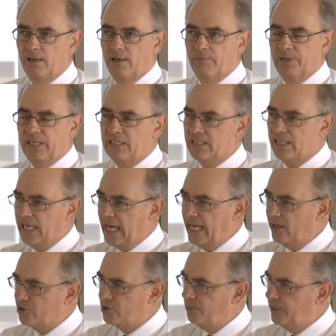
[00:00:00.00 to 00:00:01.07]
But it's
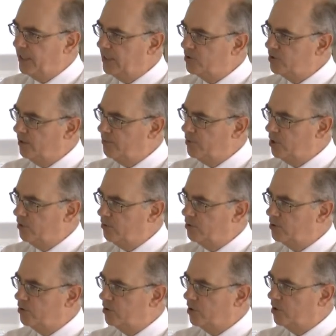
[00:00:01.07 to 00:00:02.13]
chaos being subdued
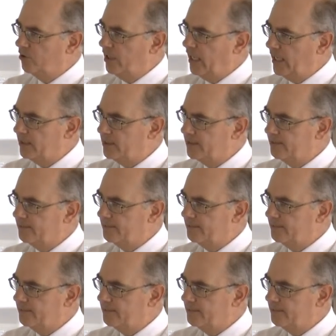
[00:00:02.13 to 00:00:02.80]
to create.